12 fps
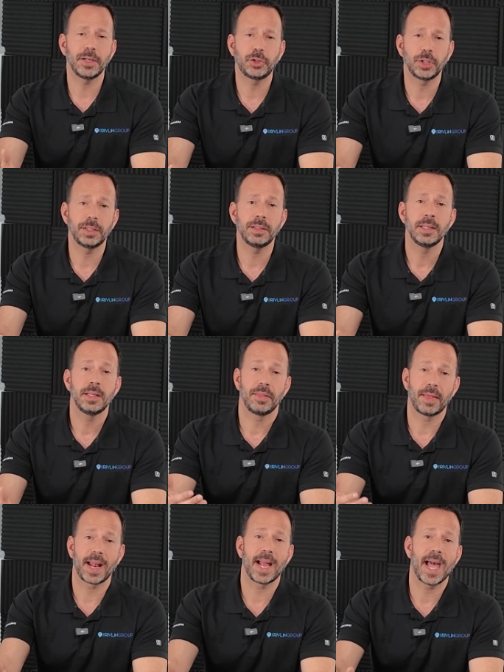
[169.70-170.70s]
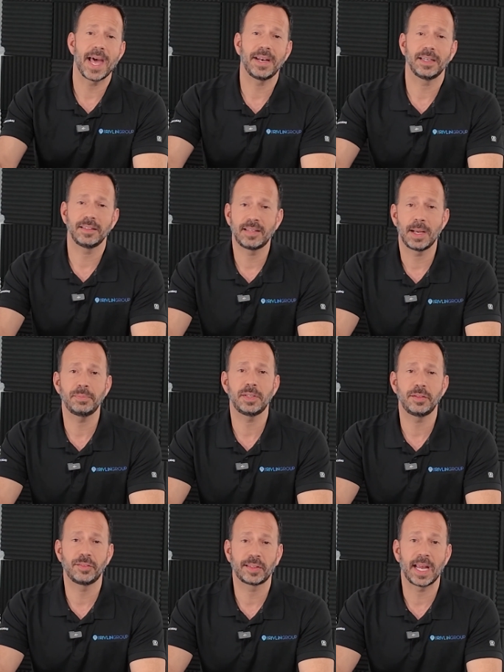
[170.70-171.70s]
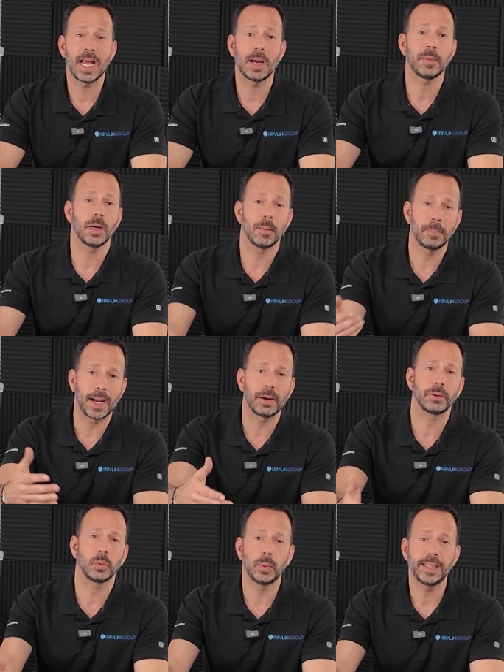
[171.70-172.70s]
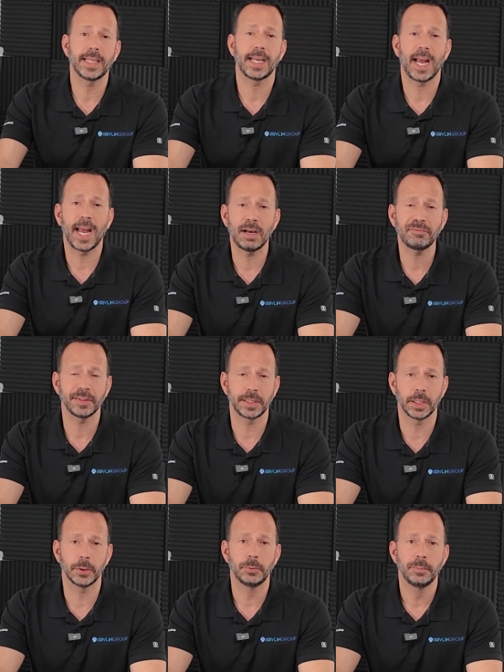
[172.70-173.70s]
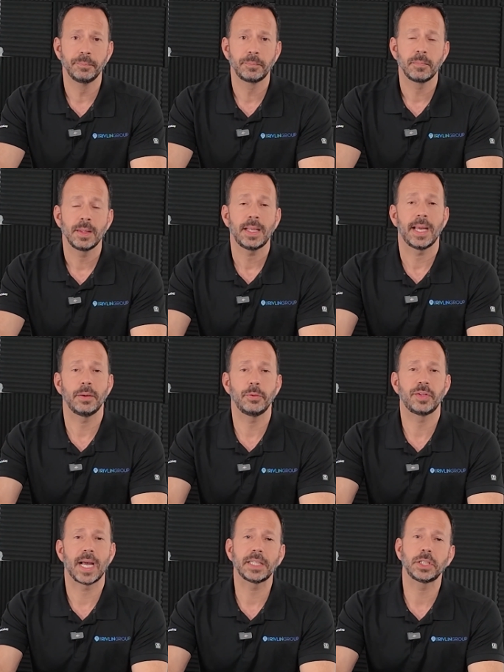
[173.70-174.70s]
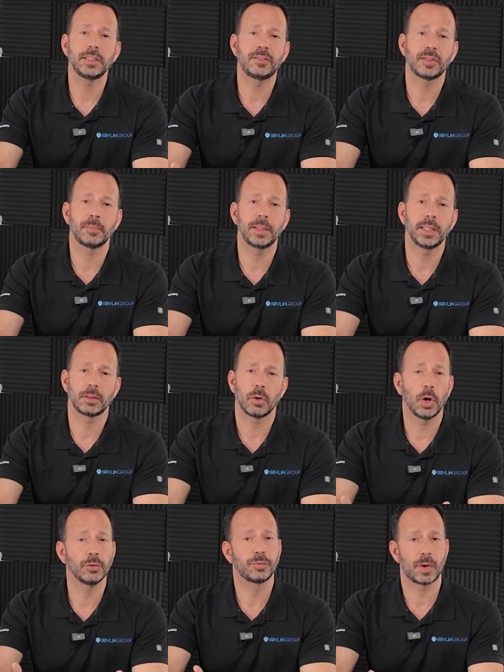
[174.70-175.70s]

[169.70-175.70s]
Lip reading: mentioned that I had an attempted scam about a week and a half ago, and it was actually somebody that called